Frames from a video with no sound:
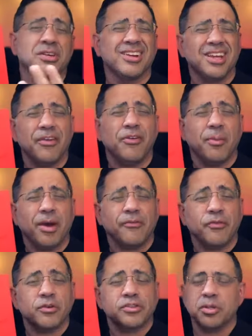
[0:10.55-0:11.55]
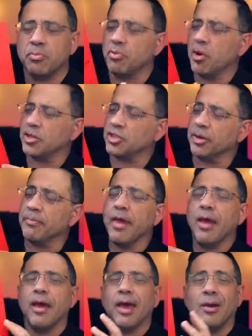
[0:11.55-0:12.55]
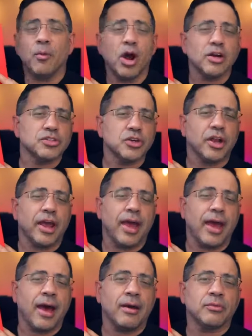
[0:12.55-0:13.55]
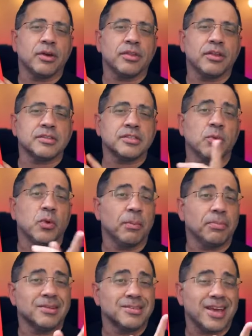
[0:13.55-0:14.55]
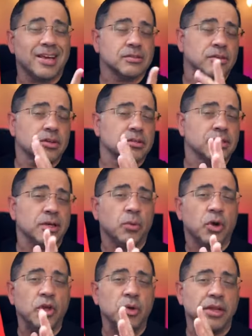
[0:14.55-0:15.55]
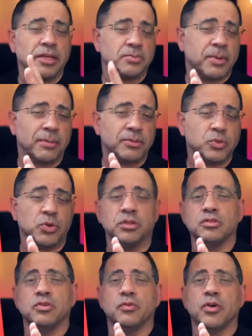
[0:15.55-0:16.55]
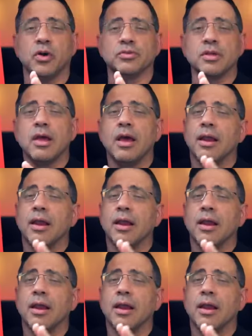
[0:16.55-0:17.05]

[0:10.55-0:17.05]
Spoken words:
I'm going to give you my first impression, and we're also going to have with us the OnePlus 8, so you can see what you can expect between the two phones.